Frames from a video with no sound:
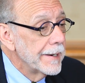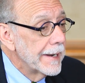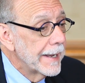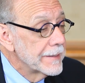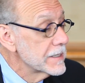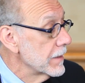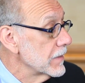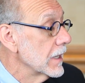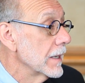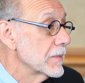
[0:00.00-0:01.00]
And
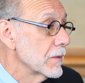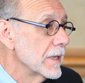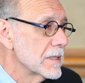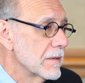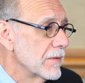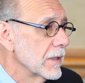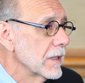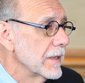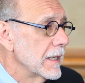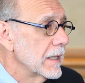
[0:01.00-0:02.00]
sometimes, quite
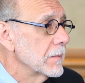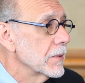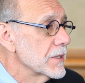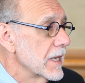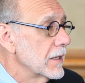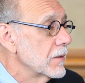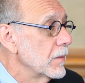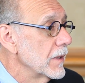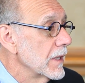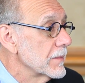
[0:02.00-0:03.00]
severely, they can present
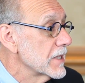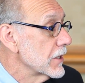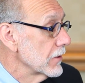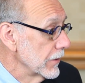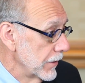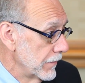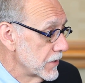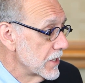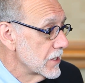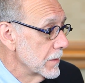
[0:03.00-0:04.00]
with um, central nervous
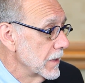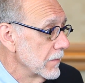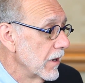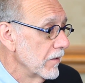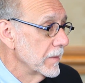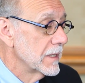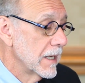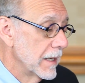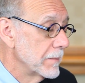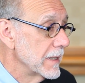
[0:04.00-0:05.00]
system involvement,
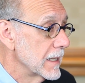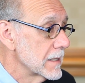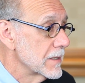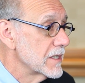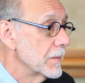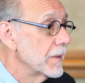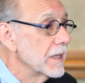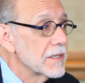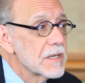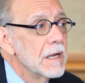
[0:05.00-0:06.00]
diabetes
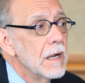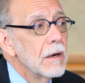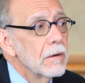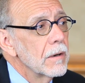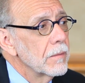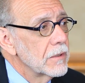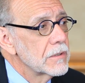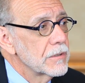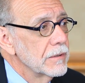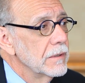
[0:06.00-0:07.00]
insipidus, or
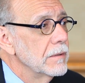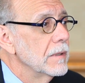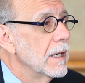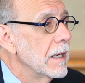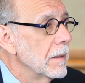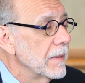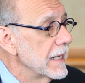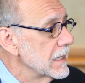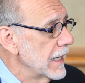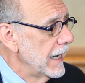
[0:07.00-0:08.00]
true um,
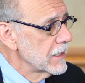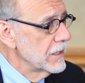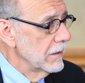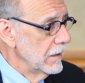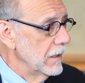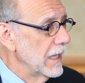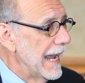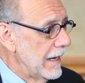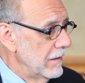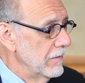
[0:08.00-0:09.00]
ataxia or
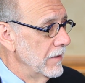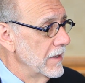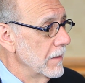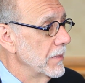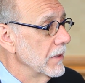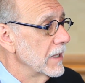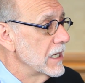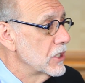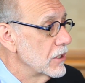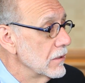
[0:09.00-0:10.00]
lack of the
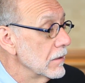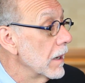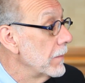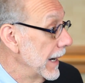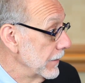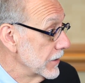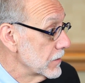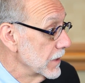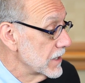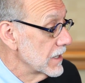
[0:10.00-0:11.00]
ability to
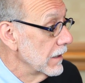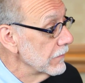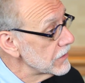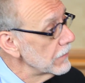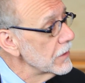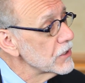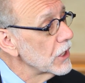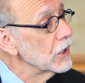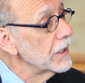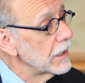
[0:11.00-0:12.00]
balance oneself. So, those
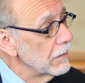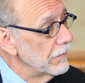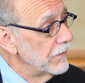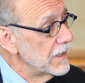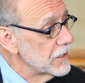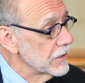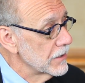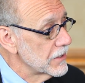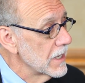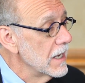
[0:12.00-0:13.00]
clinical
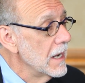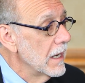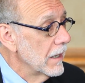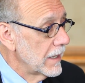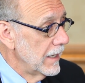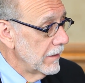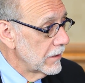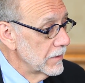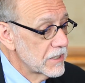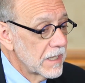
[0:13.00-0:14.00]
features are
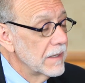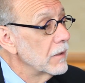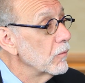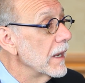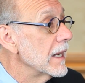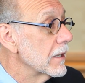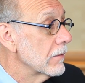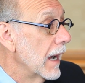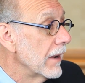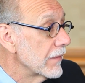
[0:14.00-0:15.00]
characteristic. And then,
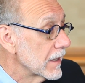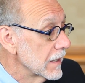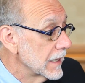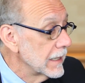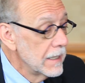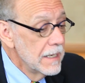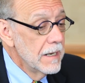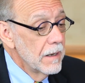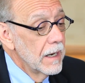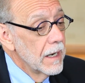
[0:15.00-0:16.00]
radiographically,
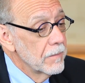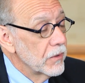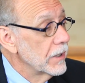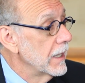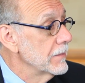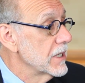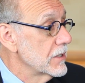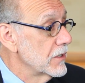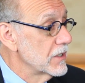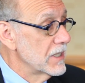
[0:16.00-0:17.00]
um, Erdheim
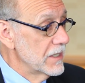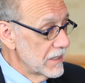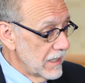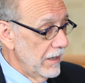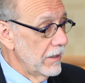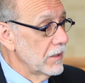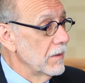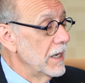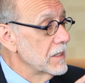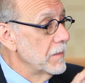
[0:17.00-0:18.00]
Chester disease is
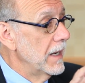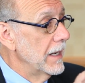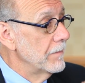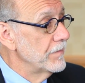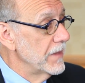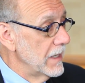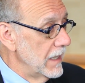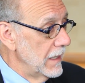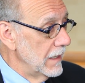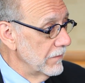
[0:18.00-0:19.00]
characterized by
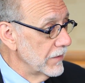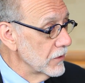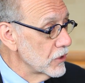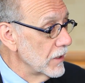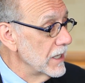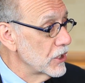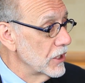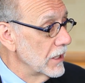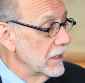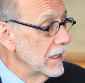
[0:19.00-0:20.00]

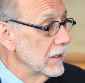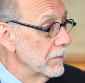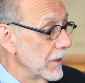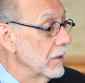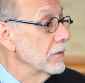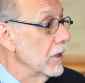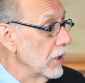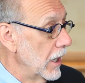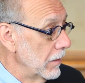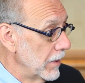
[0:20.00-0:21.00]
infiltration in the bone, the
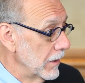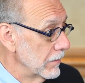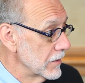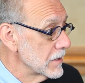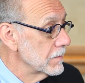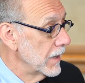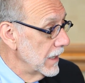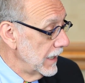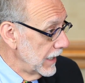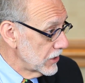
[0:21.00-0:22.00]
long bones,
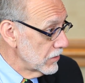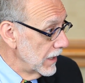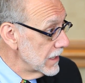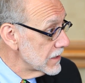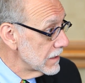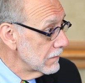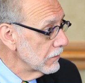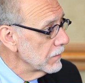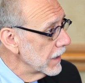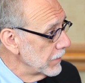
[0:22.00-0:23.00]
by x rays
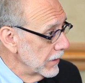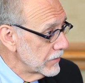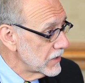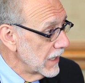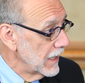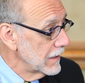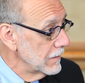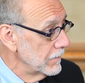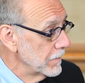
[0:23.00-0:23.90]
or by bone scan